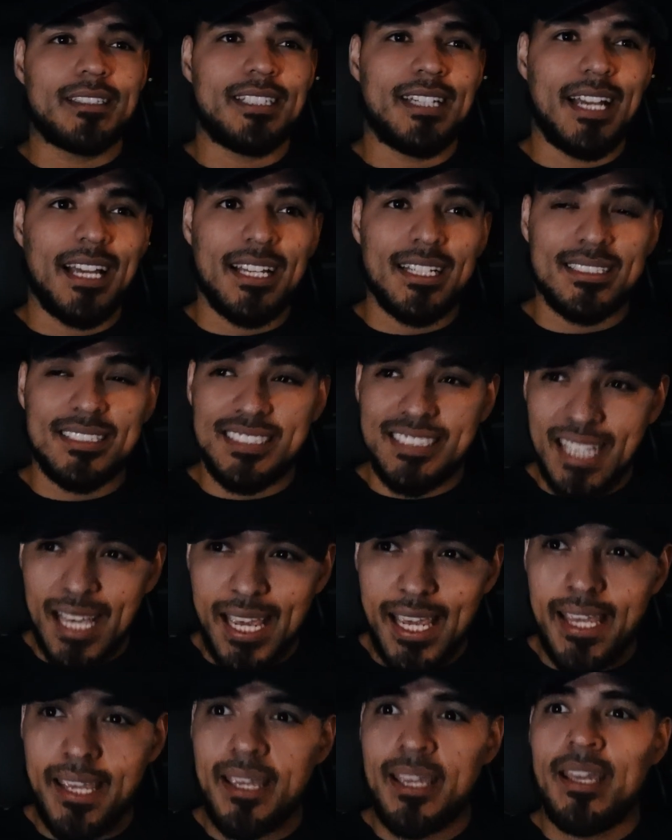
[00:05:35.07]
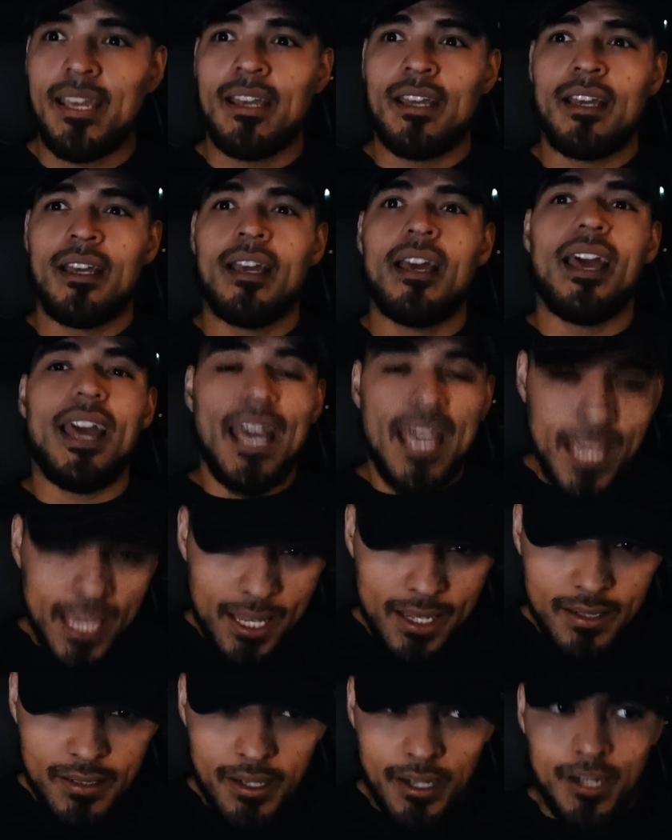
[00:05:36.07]
Today is day
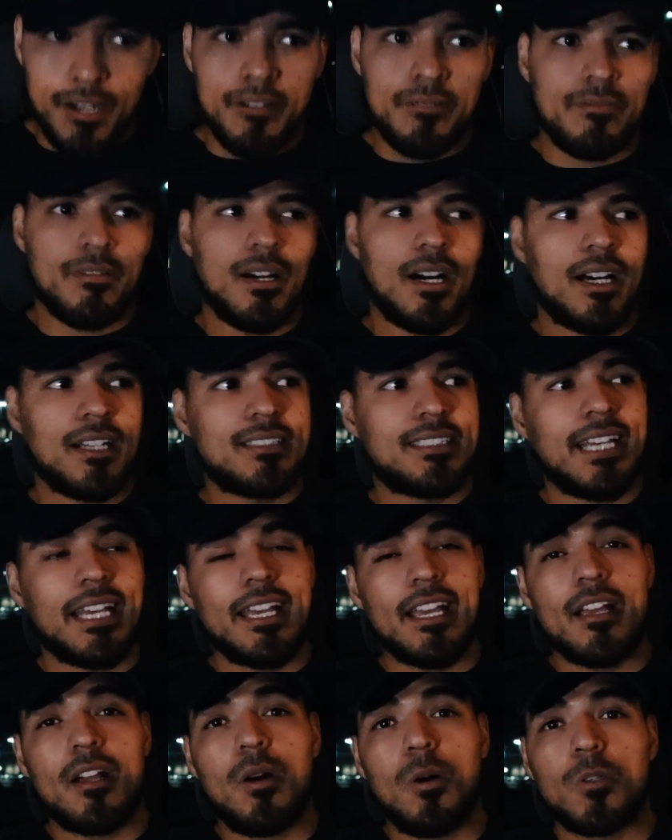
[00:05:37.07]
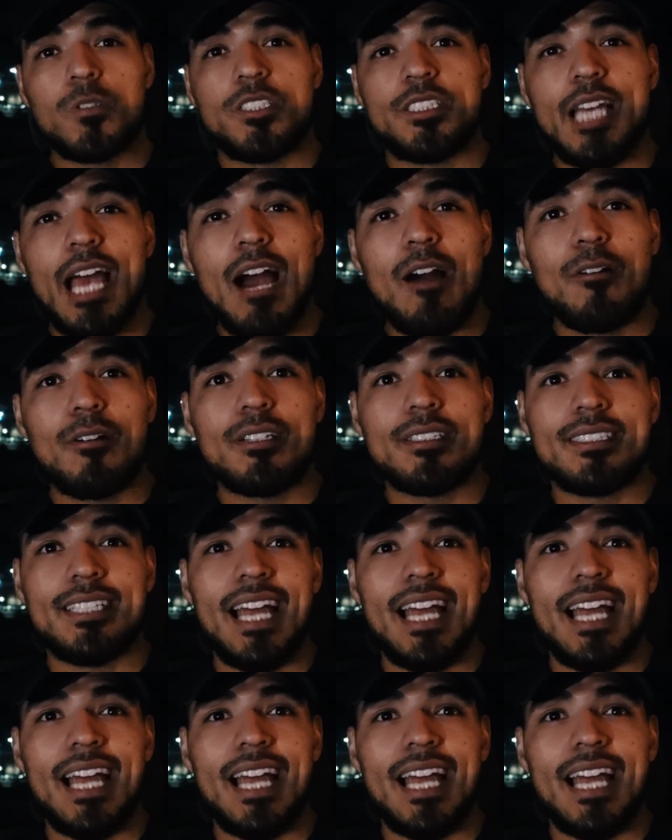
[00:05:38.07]
eight of uh, taking cold showers.